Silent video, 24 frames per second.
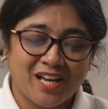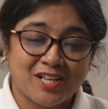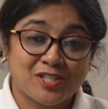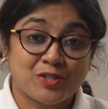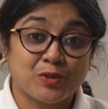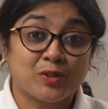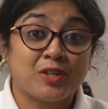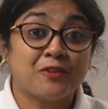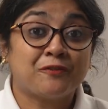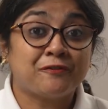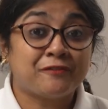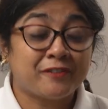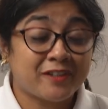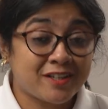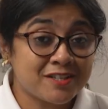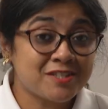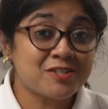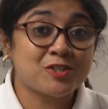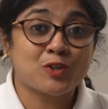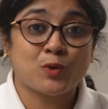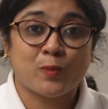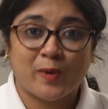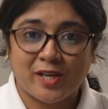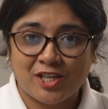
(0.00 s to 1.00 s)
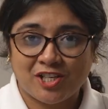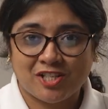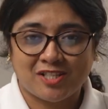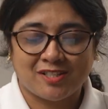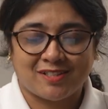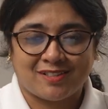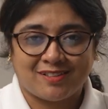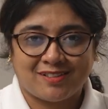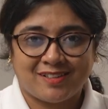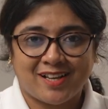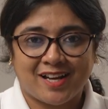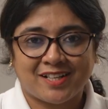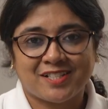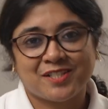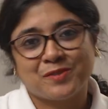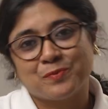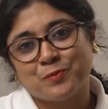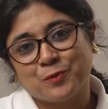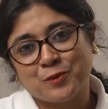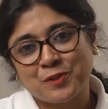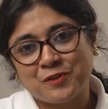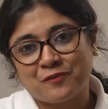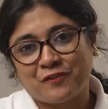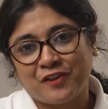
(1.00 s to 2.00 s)
So the first question that
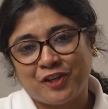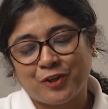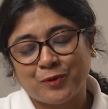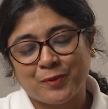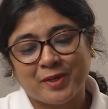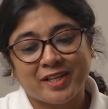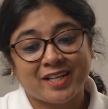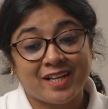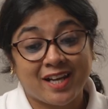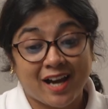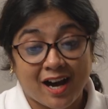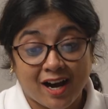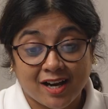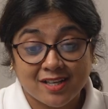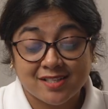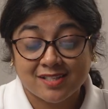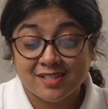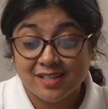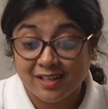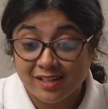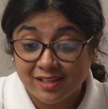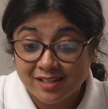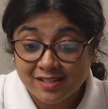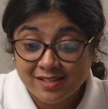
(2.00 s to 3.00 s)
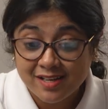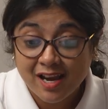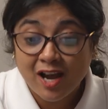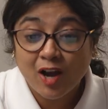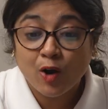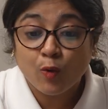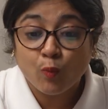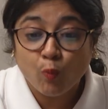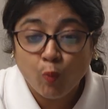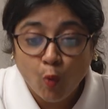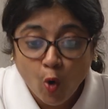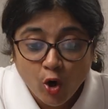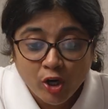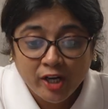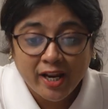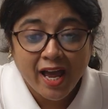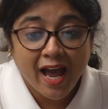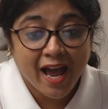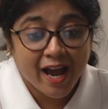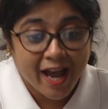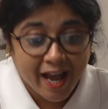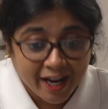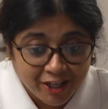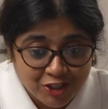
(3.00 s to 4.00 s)
is most frequently asked is, what
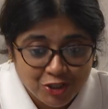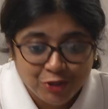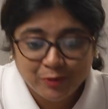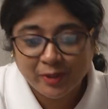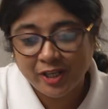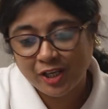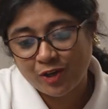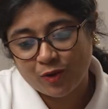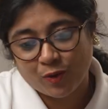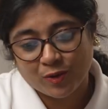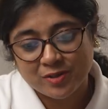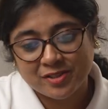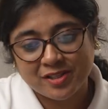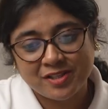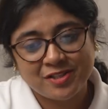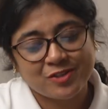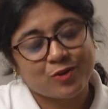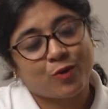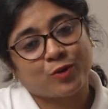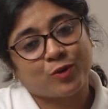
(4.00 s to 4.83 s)
actually causes